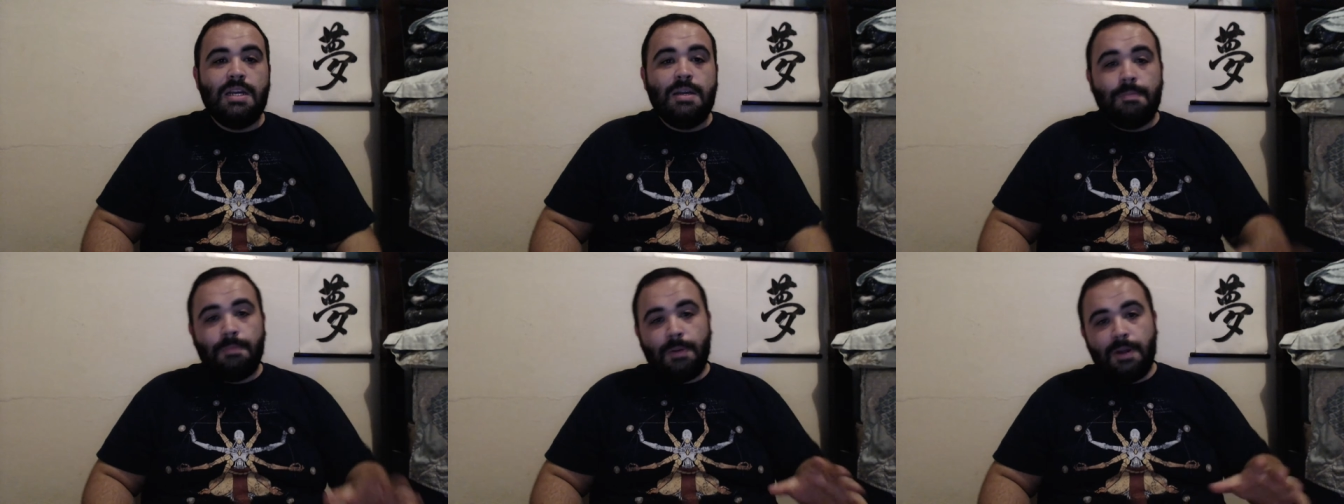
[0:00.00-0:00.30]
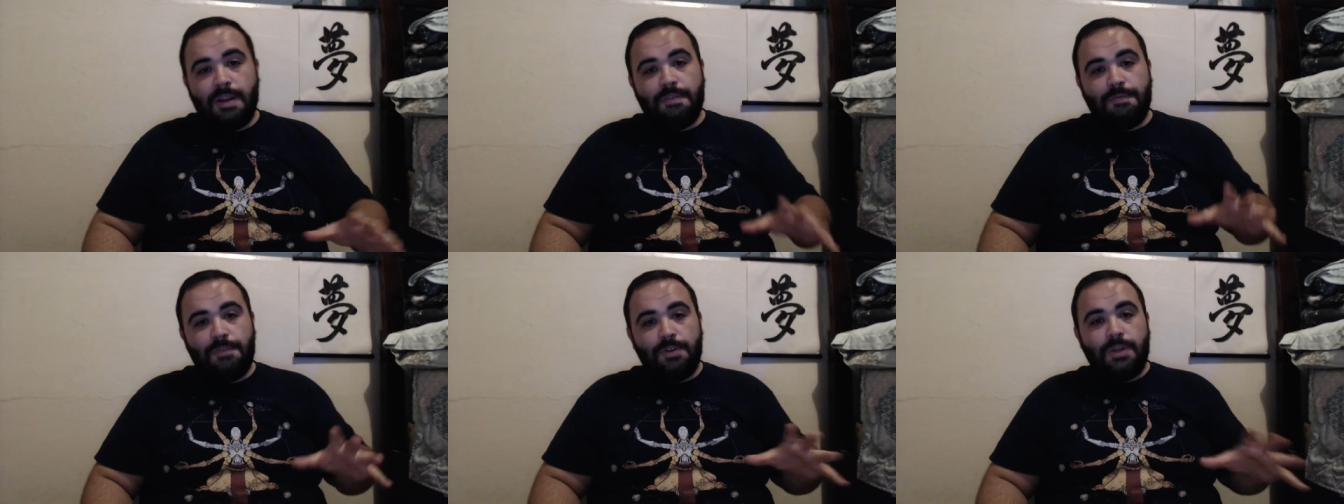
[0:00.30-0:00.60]

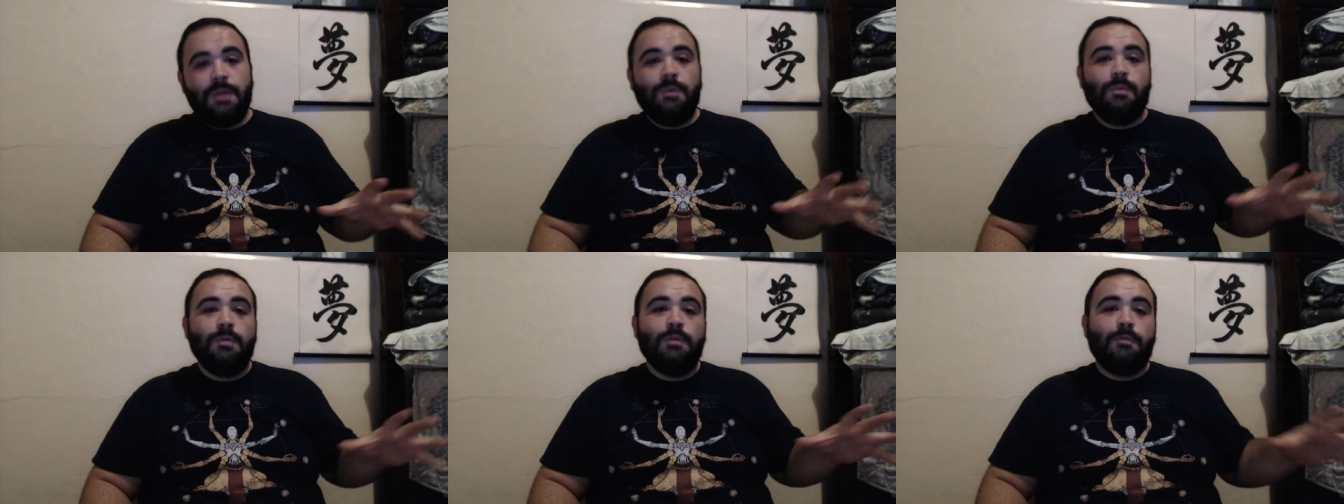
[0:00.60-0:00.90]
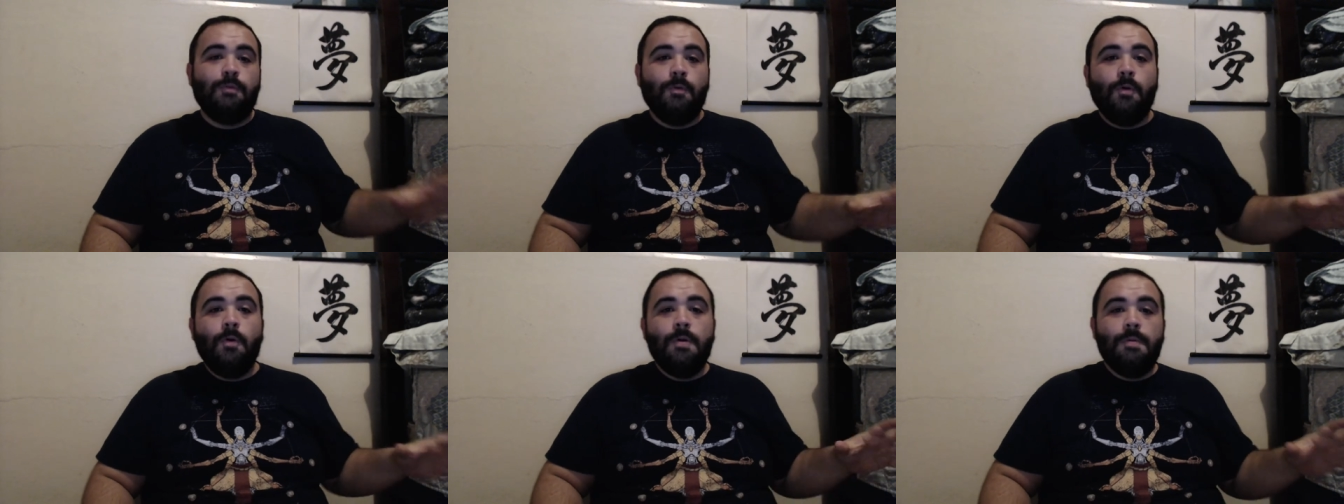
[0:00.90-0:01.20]
But if you can
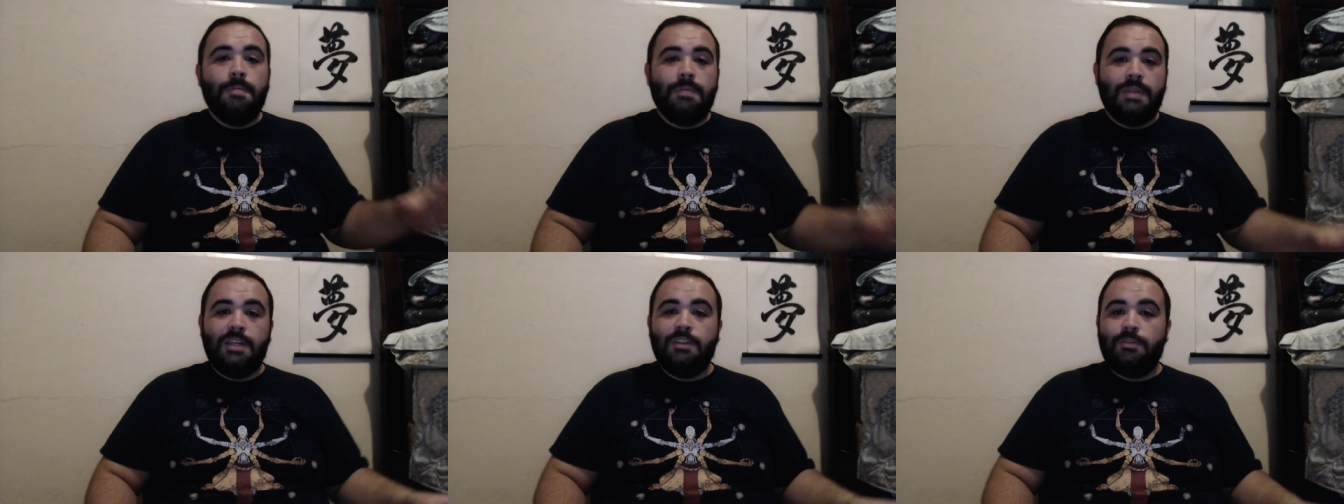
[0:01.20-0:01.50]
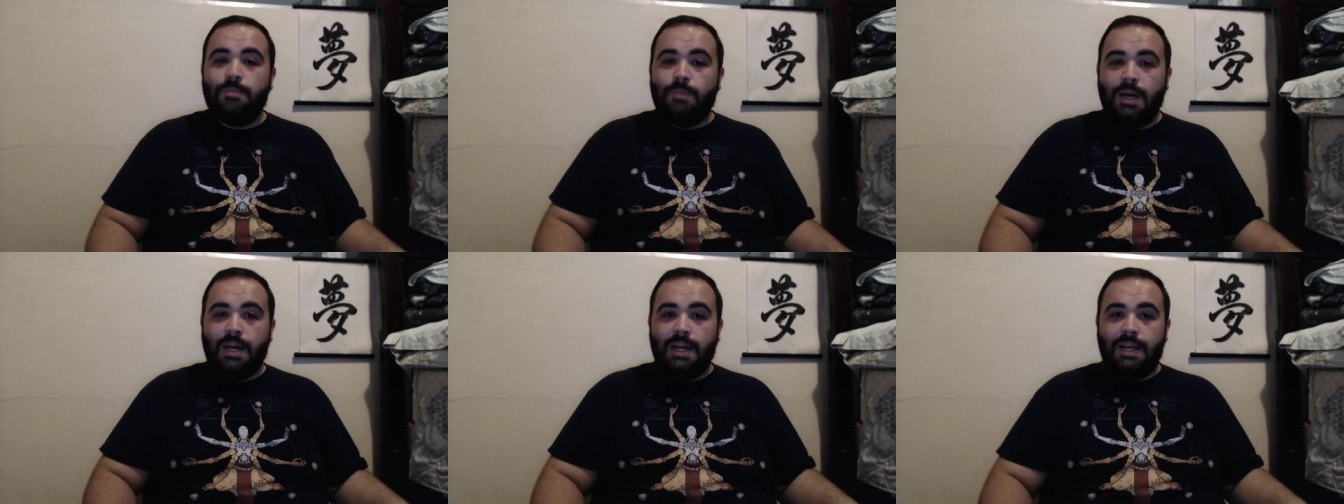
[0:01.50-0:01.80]
reform
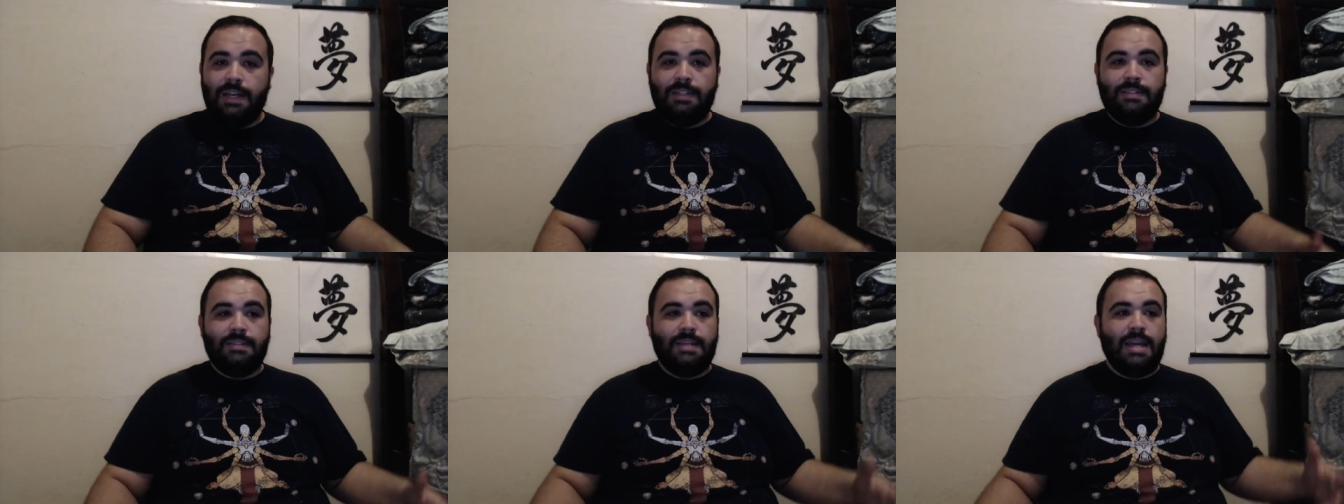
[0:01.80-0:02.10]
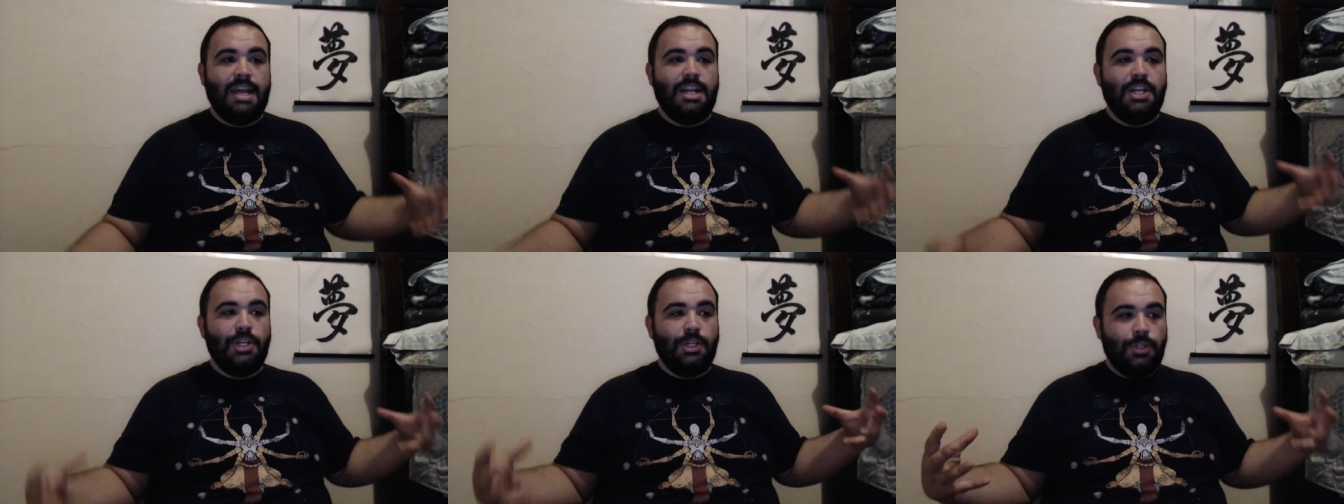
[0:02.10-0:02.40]
these minds
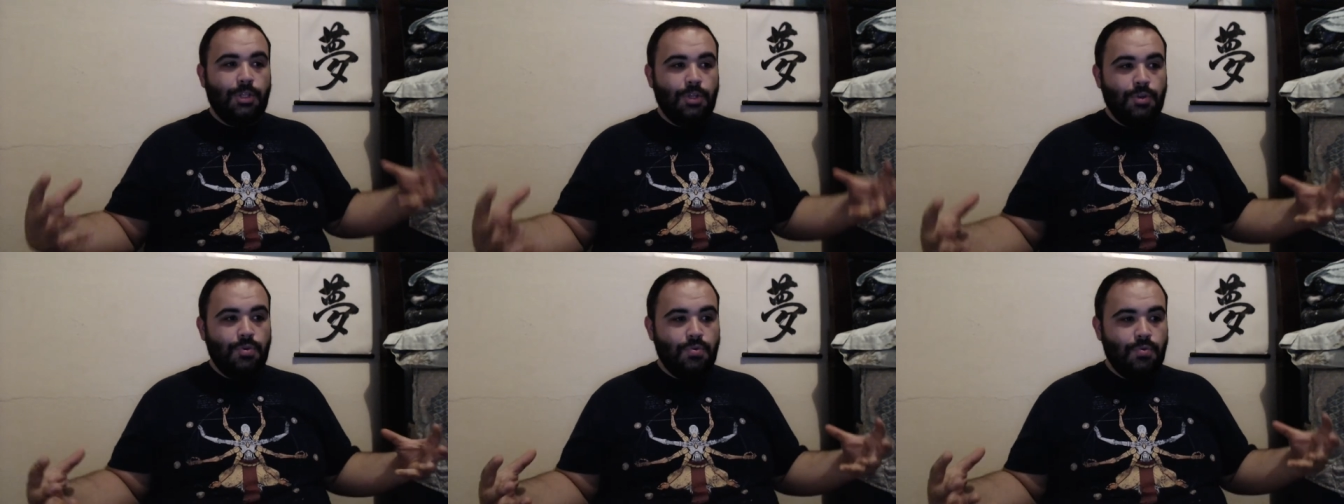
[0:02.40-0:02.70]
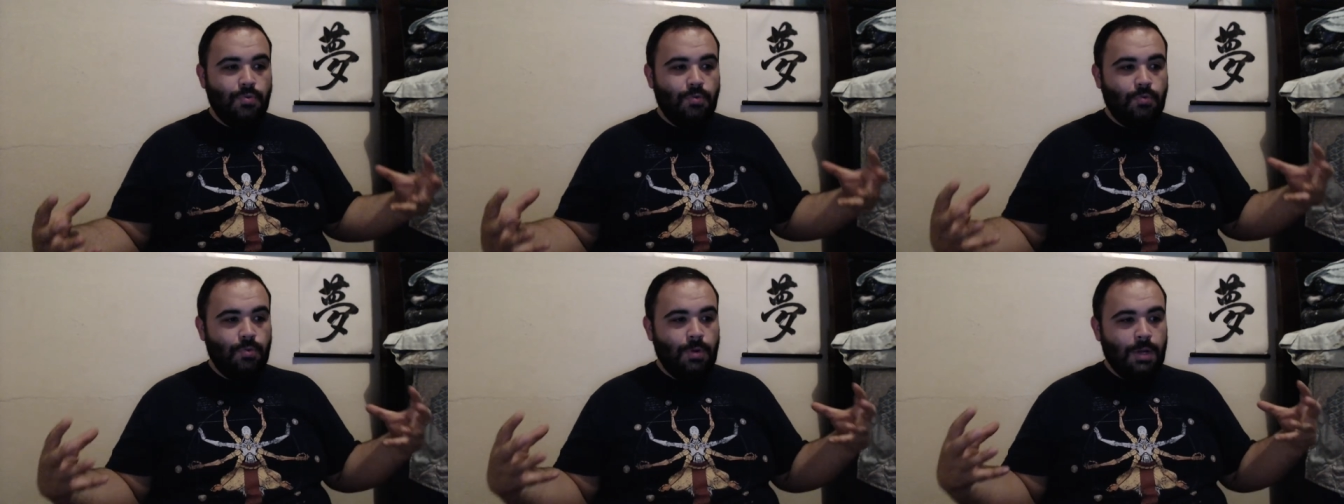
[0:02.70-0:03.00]
and
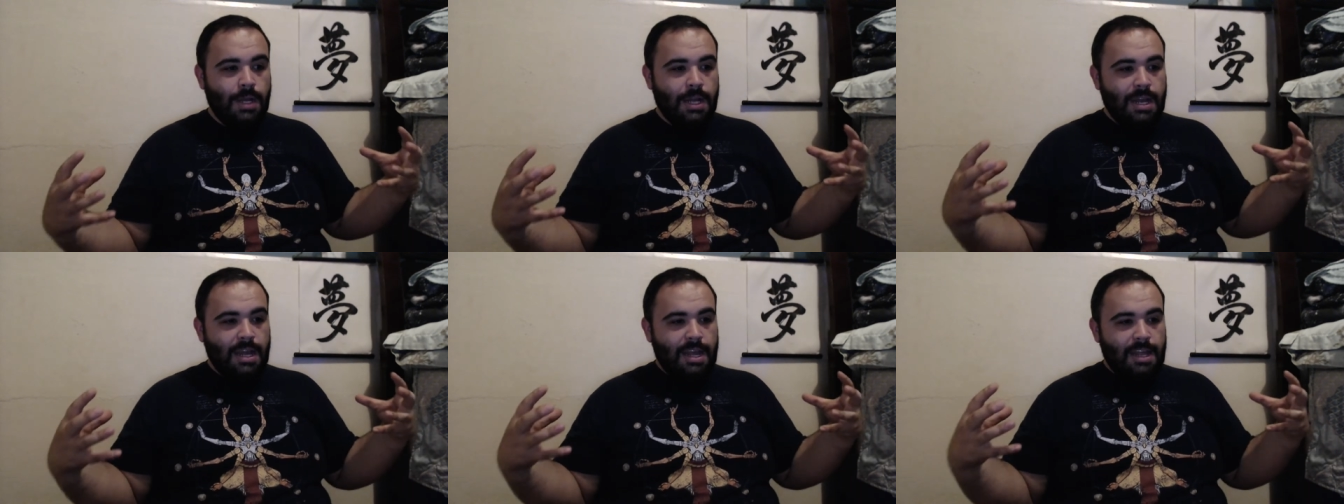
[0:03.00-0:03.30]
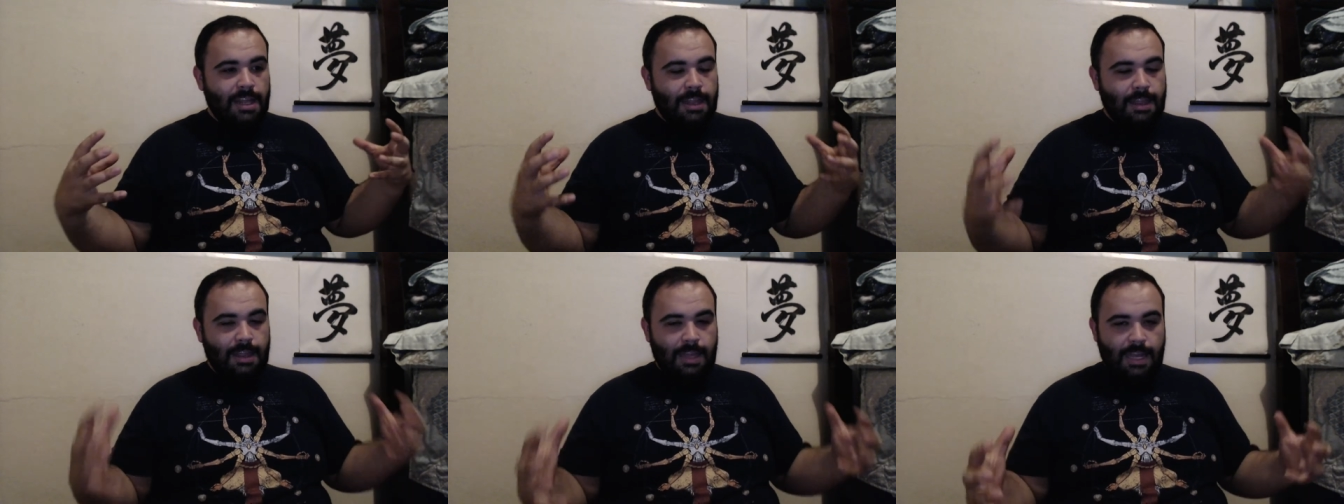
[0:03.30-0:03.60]
do
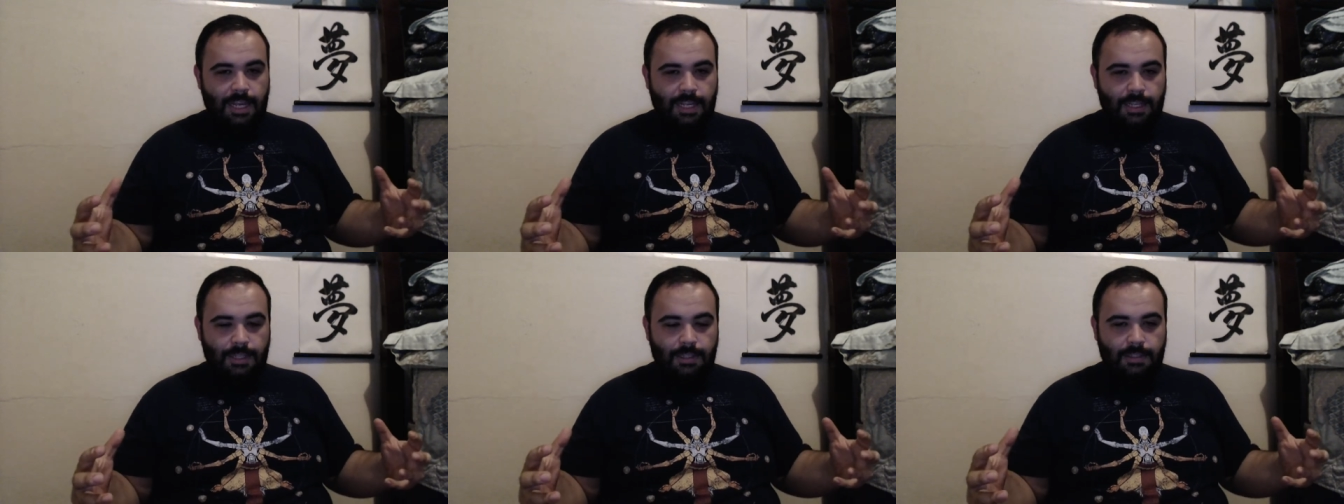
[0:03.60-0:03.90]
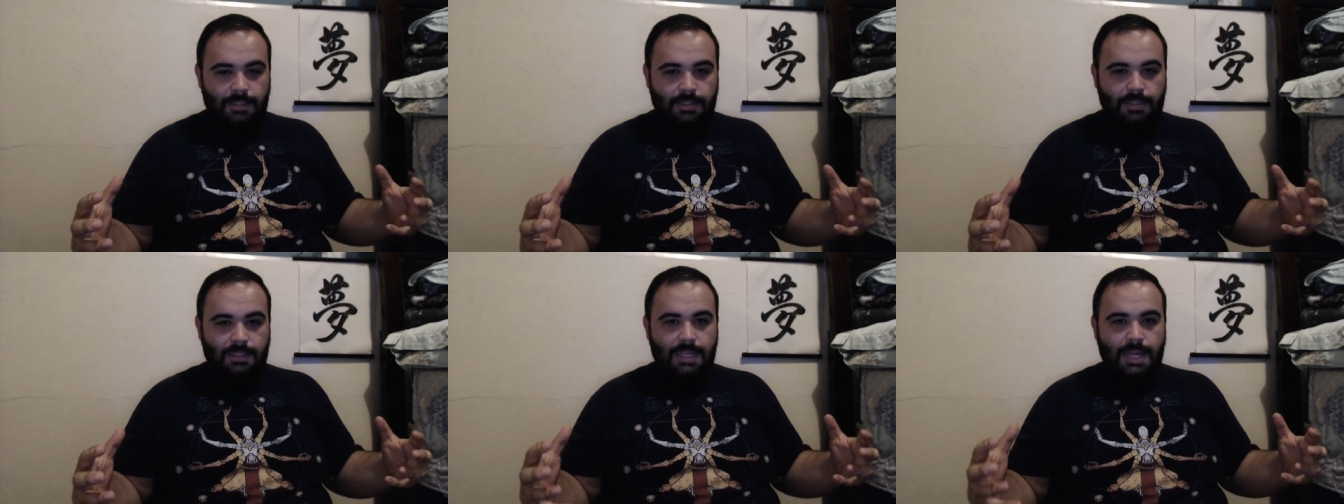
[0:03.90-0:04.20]

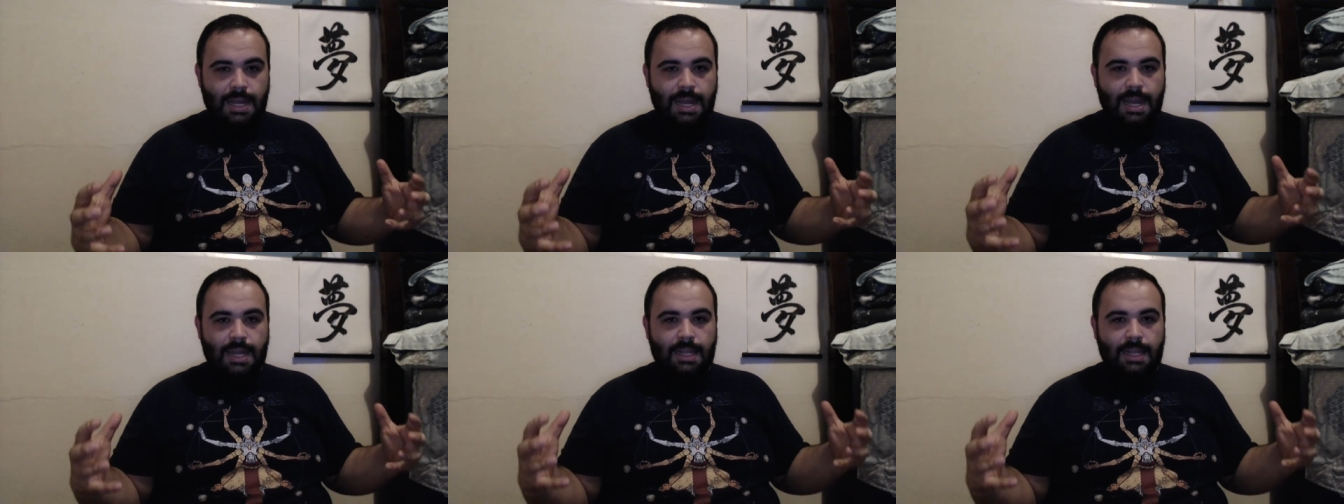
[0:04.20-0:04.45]
things